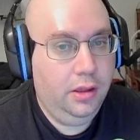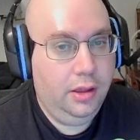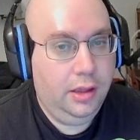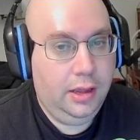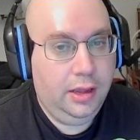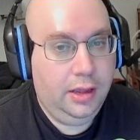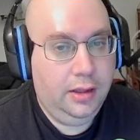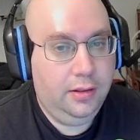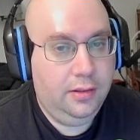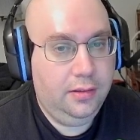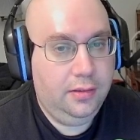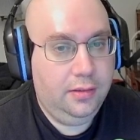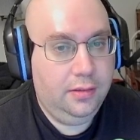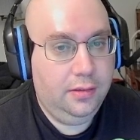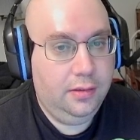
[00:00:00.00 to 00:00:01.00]
And
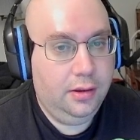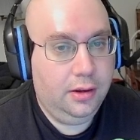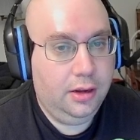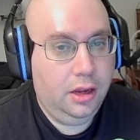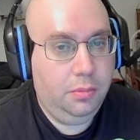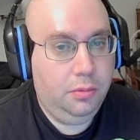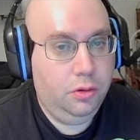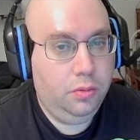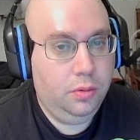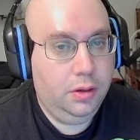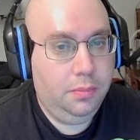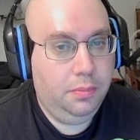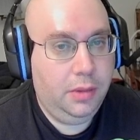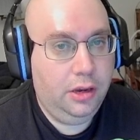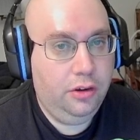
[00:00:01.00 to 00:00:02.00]
a couple quick
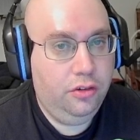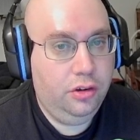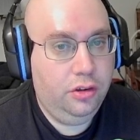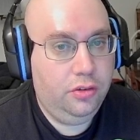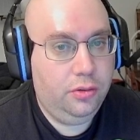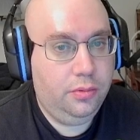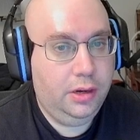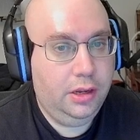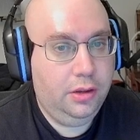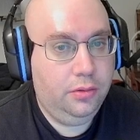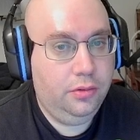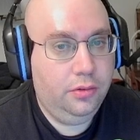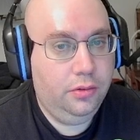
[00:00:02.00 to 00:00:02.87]
benches around.